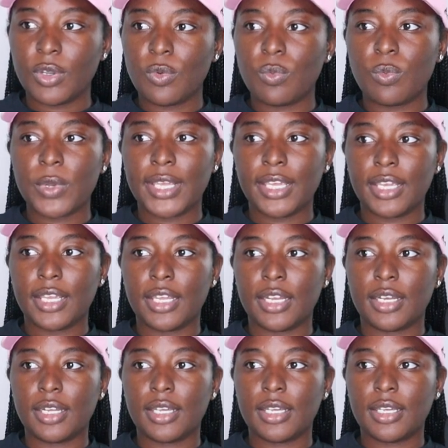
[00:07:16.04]

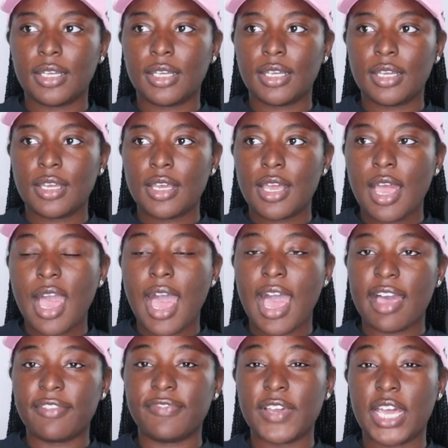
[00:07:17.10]
when
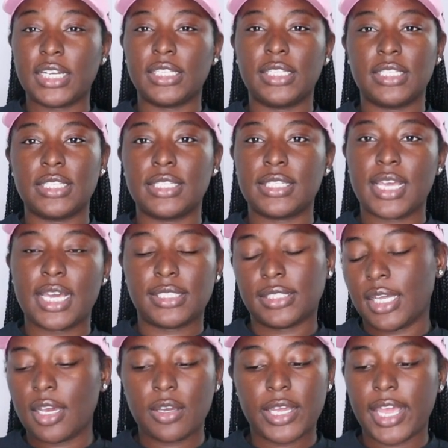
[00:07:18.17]
I finally decided,
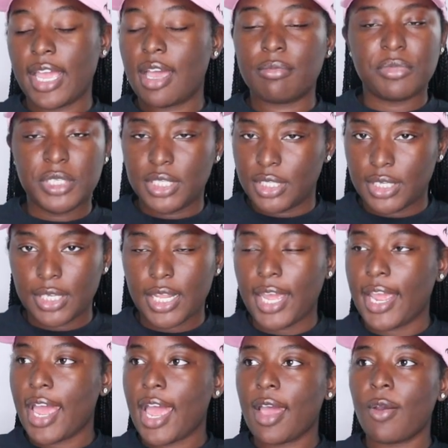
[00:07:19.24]
like, okay, I'm done.
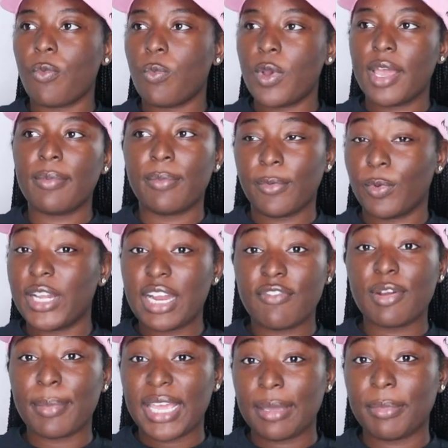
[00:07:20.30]
Like, what,
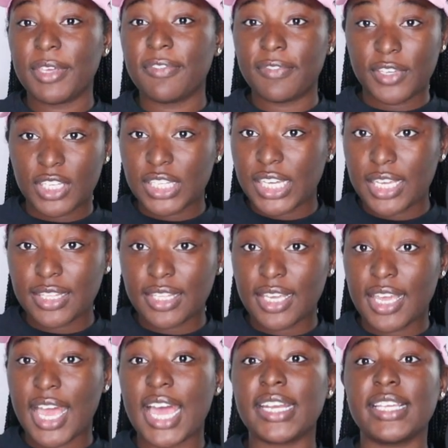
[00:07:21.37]
whatever made me feel like
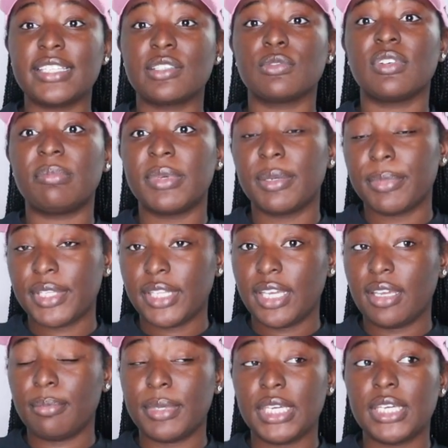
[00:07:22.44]
that, I need to remember
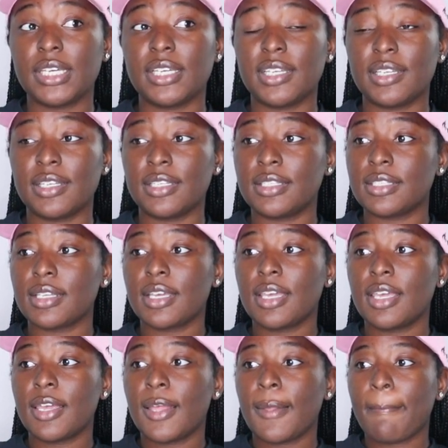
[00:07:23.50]
that, because
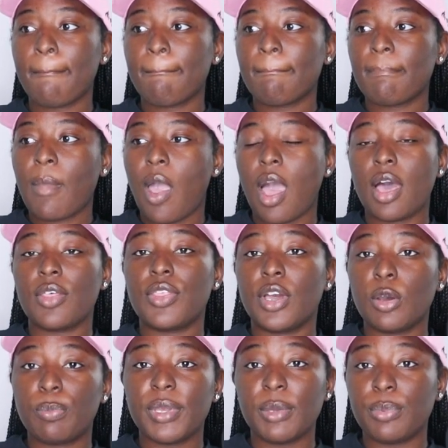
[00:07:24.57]

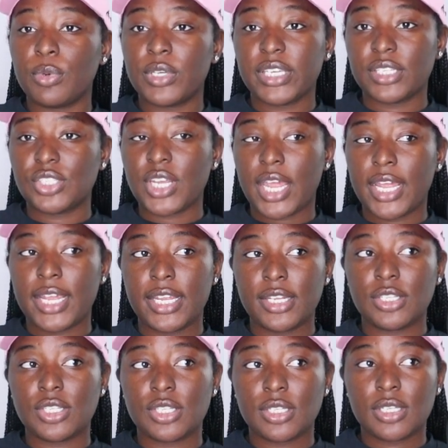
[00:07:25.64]
although people can
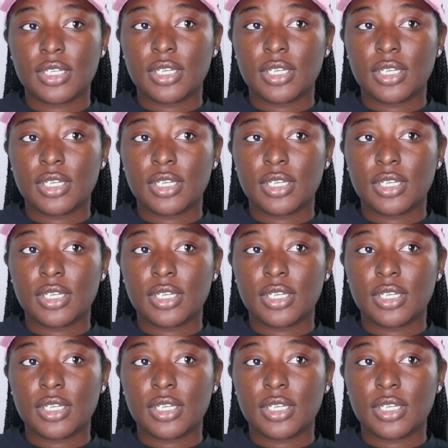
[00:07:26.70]
change,